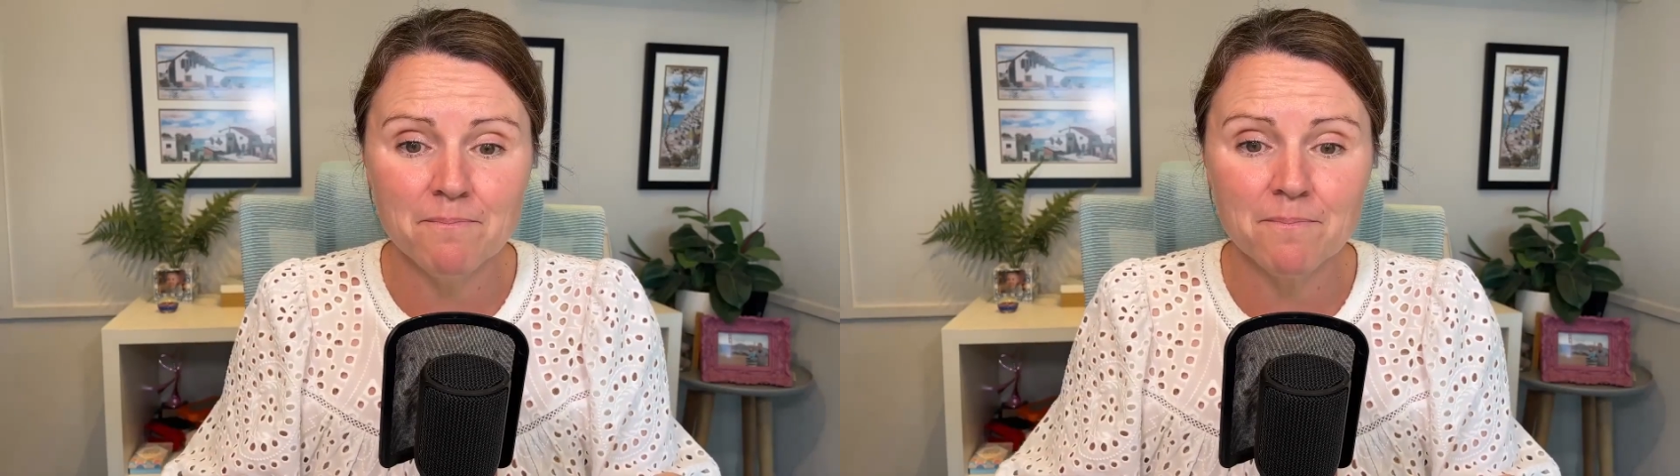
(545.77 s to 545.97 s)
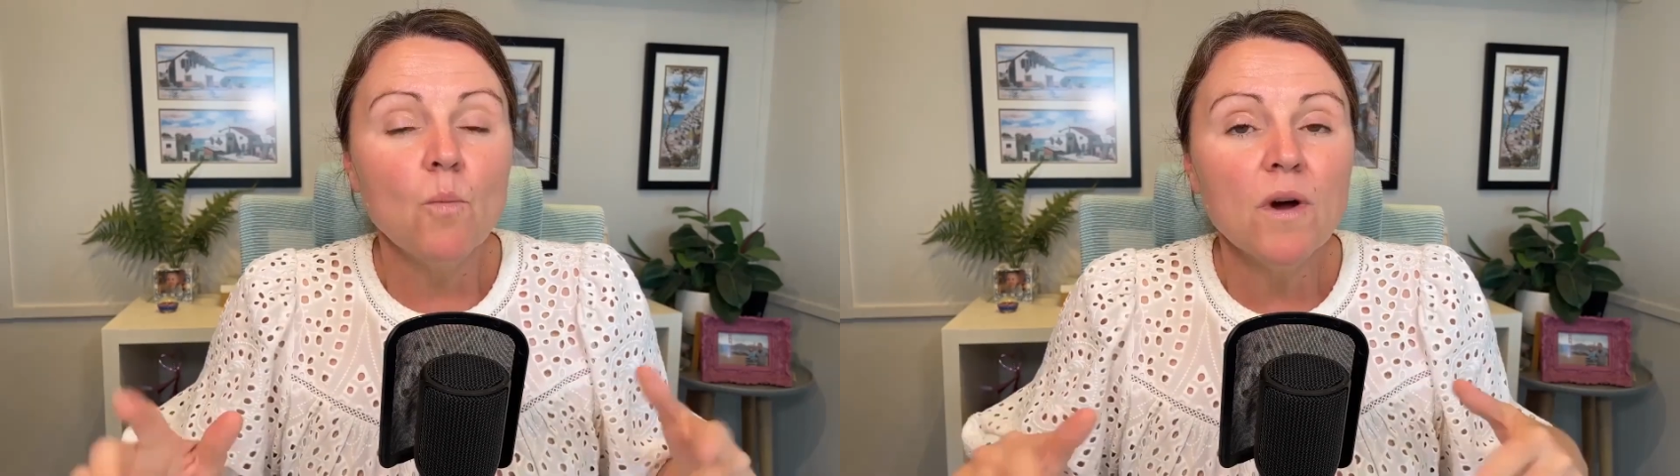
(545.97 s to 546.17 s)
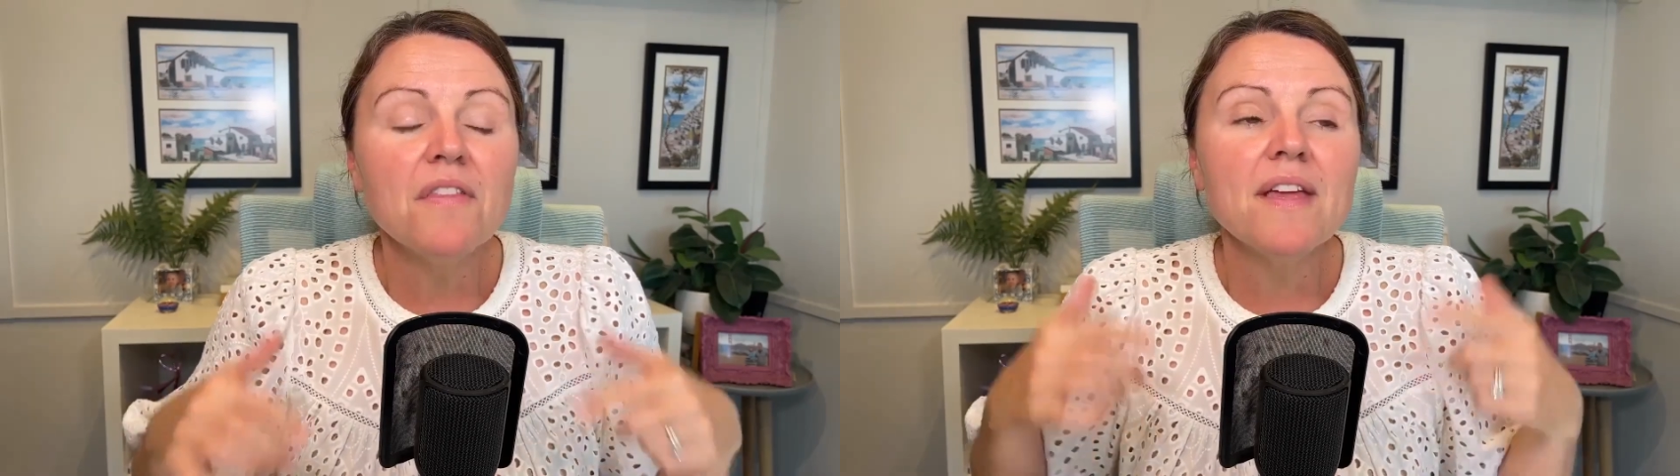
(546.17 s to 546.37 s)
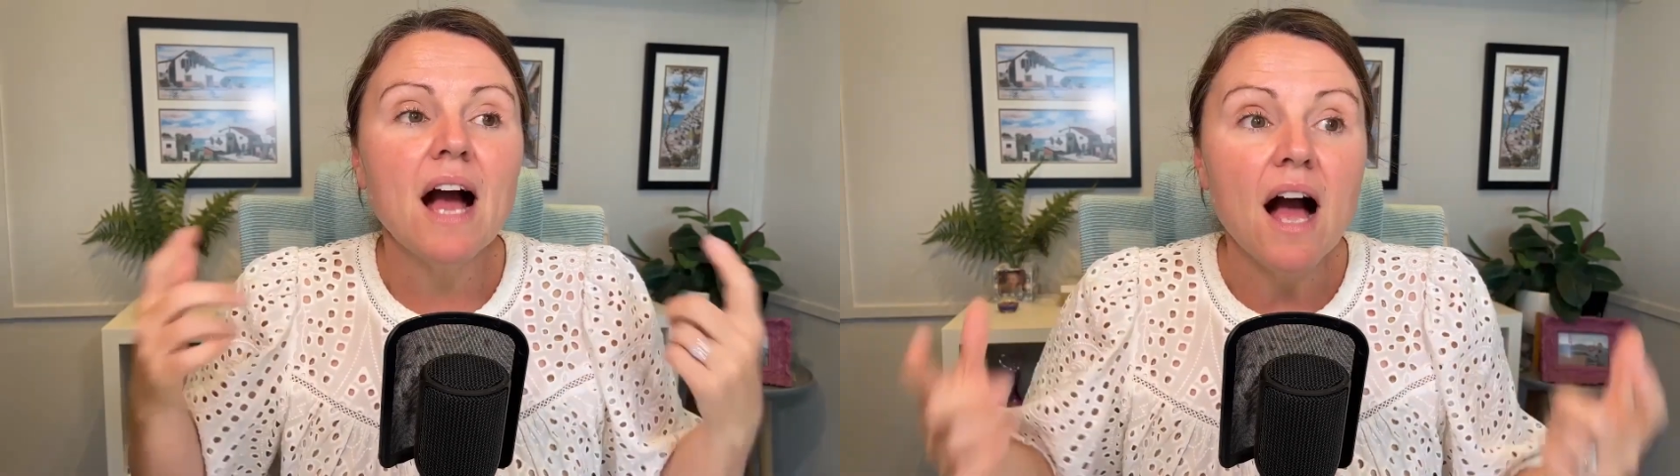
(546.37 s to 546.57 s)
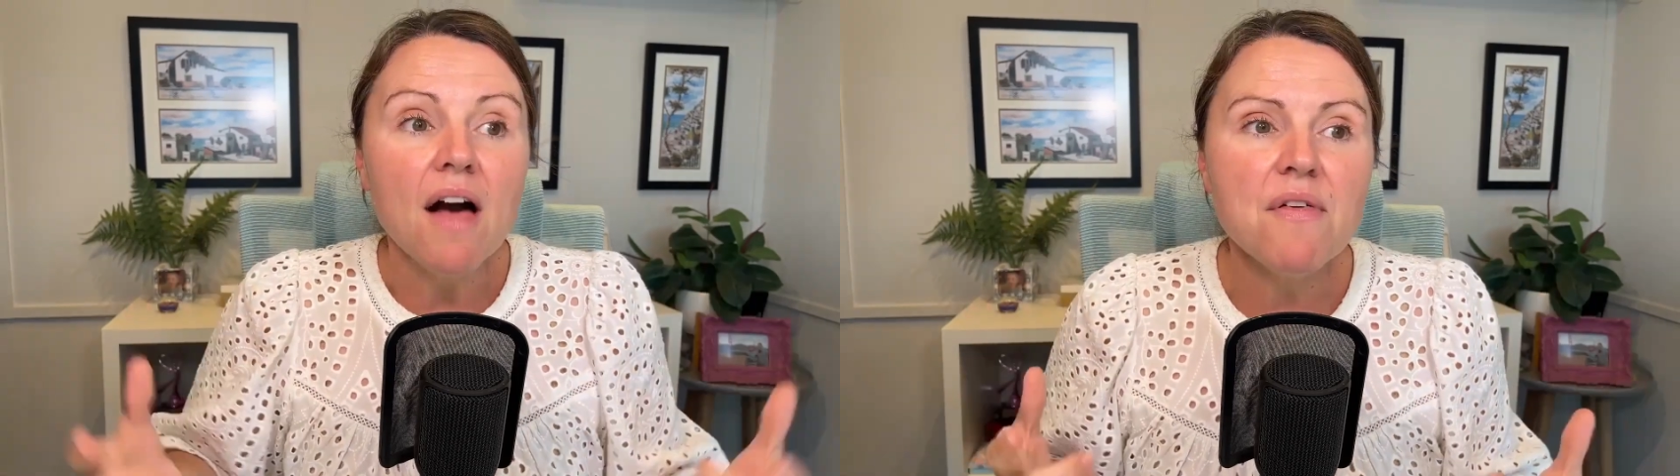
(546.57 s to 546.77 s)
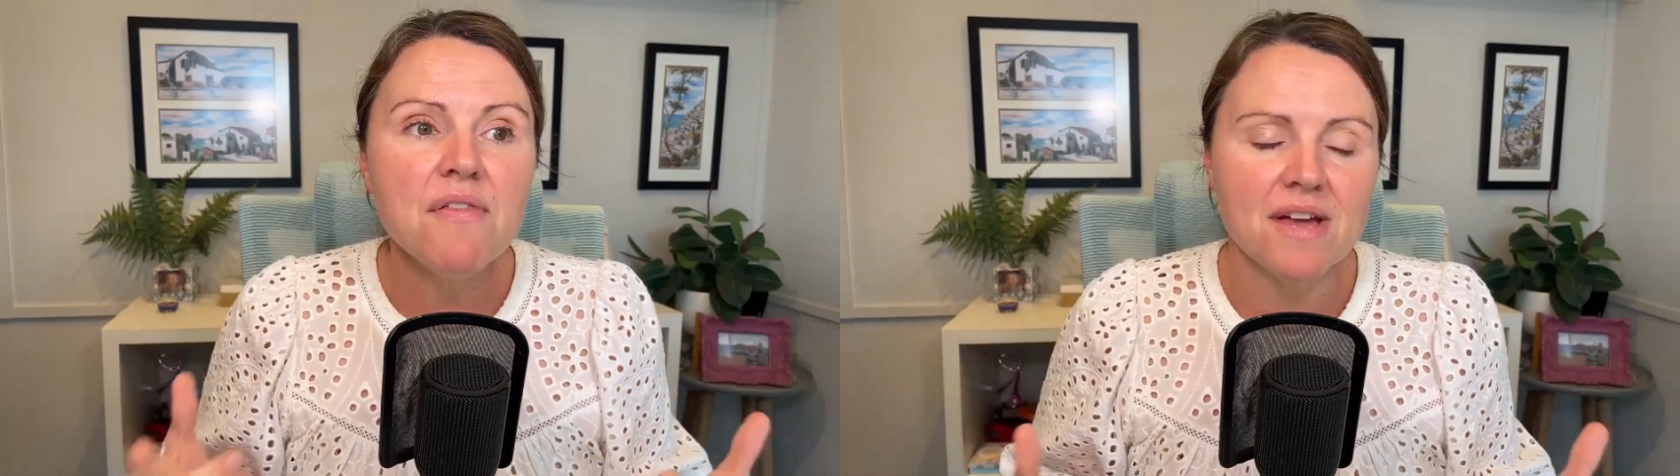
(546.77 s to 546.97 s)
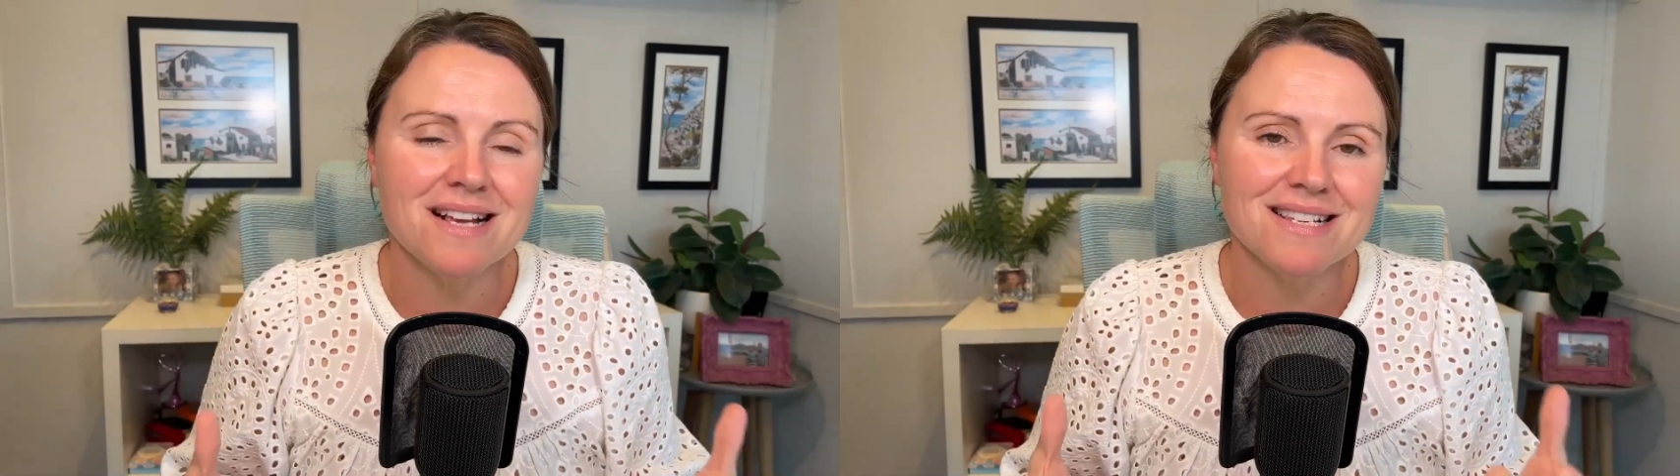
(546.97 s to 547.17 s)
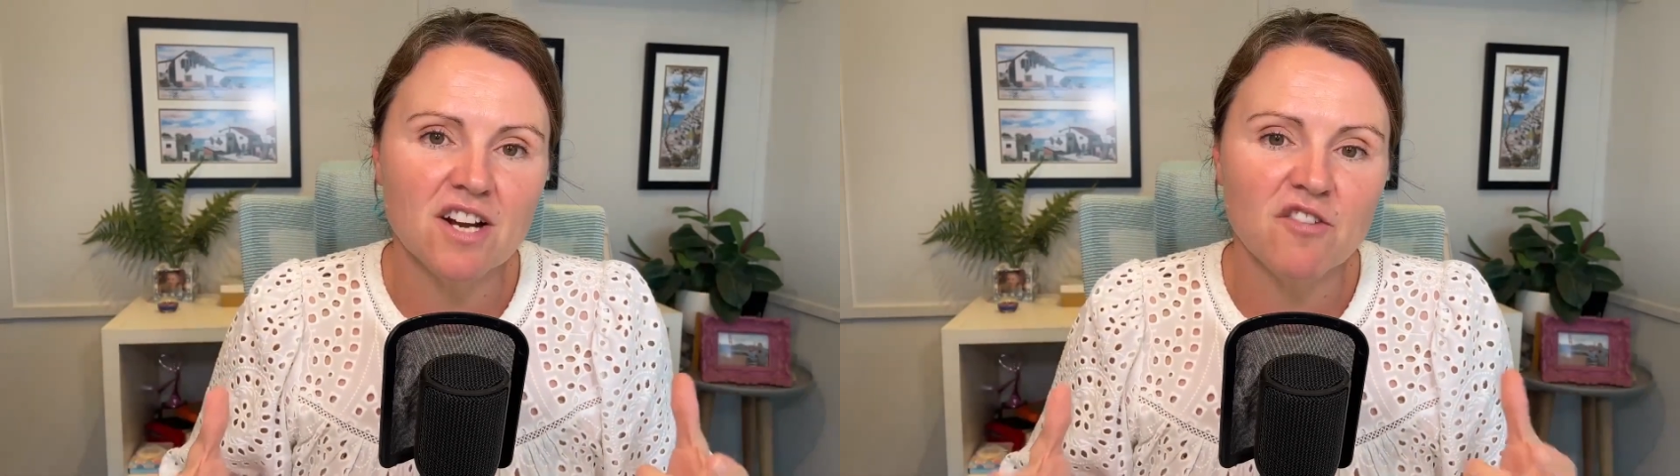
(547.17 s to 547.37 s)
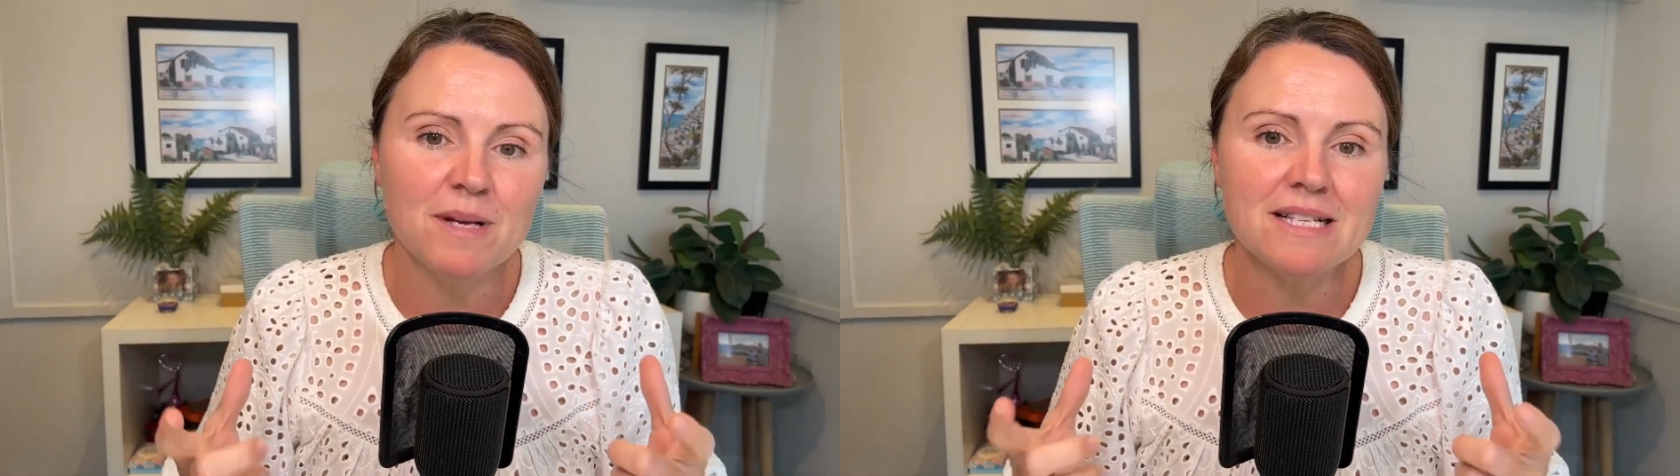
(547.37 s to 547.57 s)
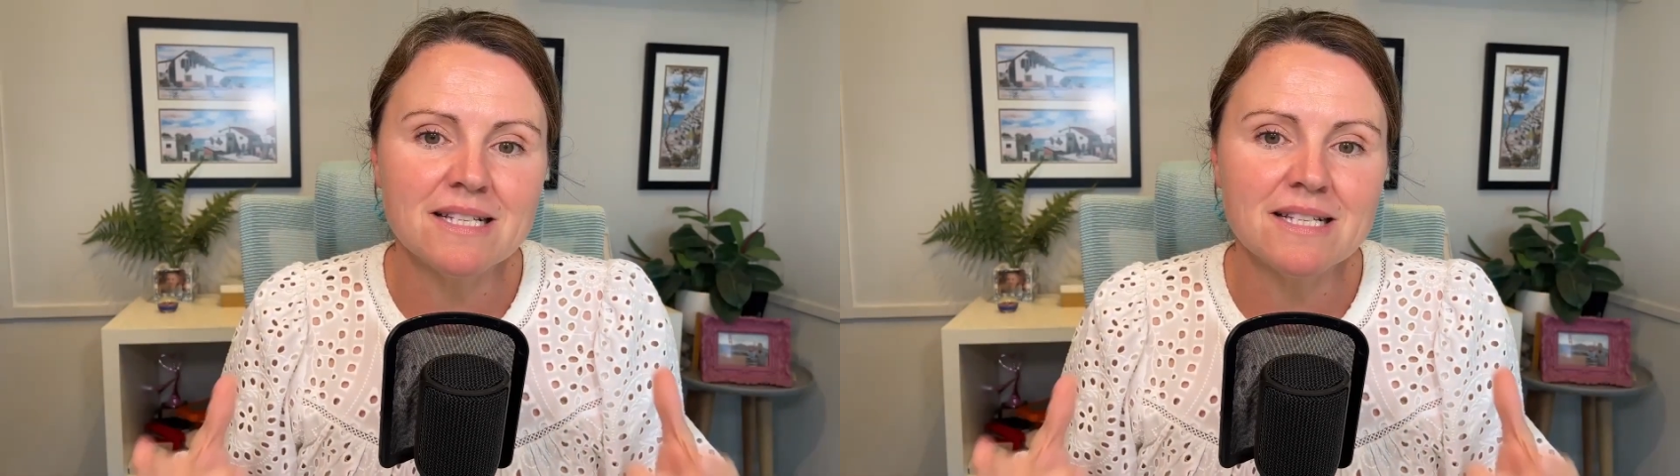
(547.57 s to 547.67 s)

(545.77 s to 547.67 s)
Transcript: And one of the other things that I've been